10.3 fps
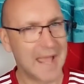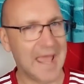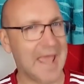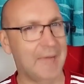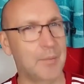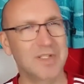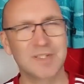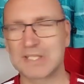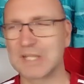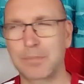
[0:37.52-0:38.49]
and we're
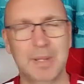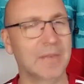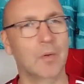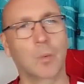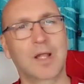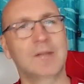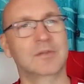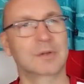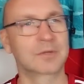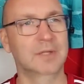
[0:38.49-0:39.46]
just going to pick the
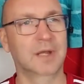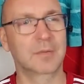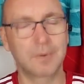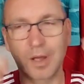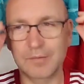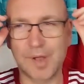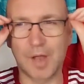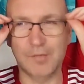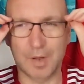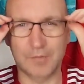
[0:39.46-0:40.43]
ones that, you know,
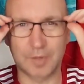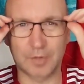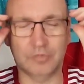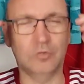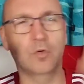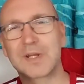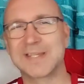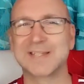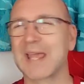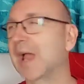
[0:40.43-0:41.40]
have got a story
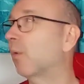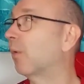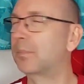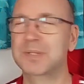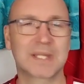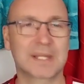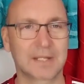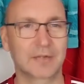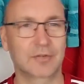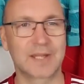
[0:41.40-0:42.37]
to tell or
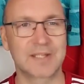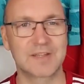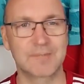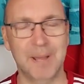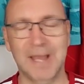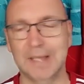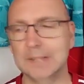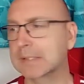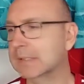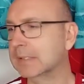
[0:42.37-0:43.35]
particularly attractive. But
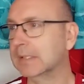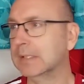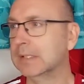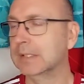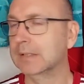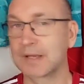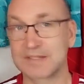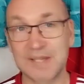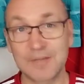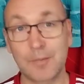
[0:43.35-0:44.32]

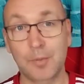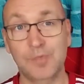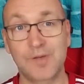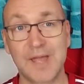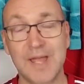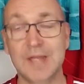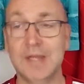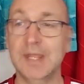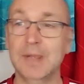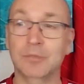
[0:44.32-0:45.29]
as a Liverpool
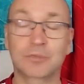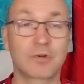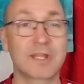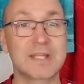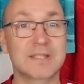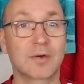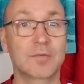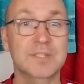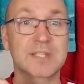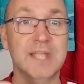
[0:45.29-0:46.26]
fan, it was great to
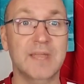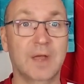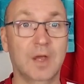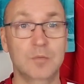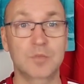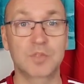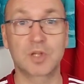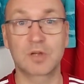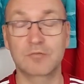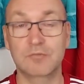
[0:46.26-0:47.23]
obviously get the home
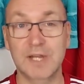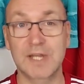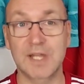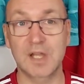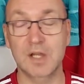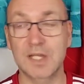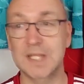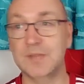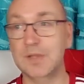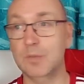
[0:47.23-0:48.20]
shirt really
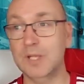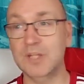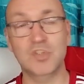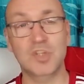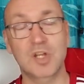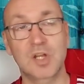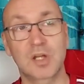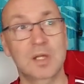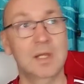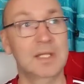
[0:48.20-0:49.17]
early. The away
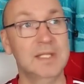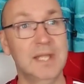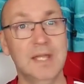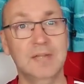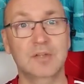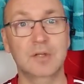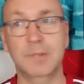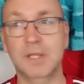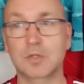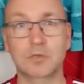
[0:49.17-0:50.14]
shirt, yeah, is going to
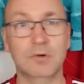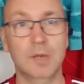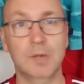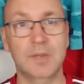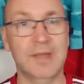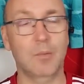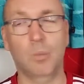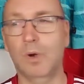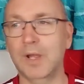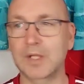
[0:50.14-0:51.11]
be a grower, that
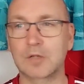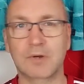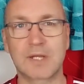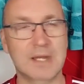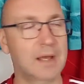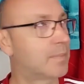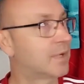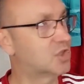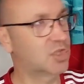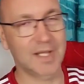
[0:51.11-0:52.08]
white and green
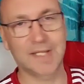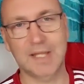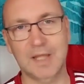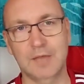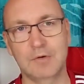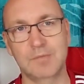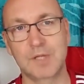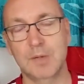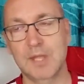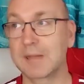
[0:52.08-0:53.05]
number. Check out the
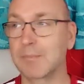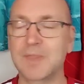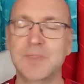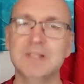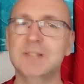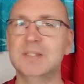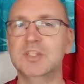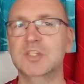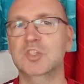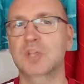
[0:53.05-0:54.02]
review here. But this
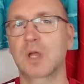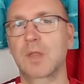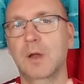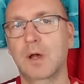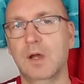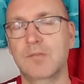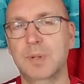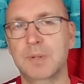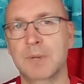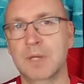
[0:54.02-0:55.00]
is the shirt that I've
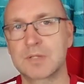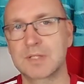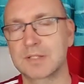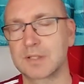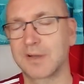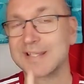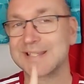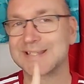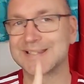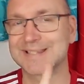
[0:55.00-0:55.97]
been most
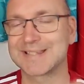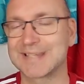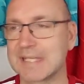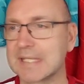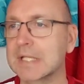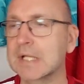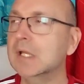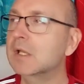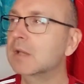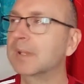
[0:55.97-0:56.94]
excited to see,
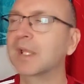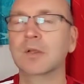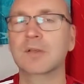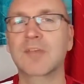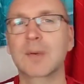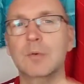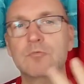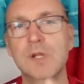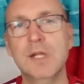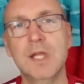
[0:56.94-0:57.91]
because there were
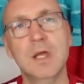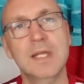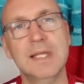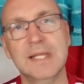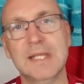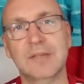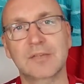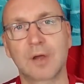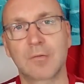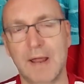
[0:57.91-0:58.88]
really early
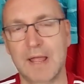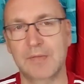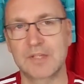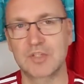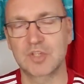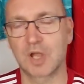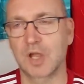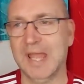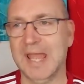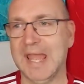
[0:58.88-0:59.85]
leaks around this
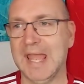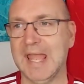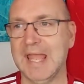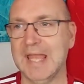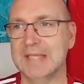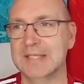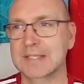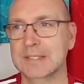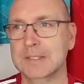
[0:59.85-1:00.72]
shirt, and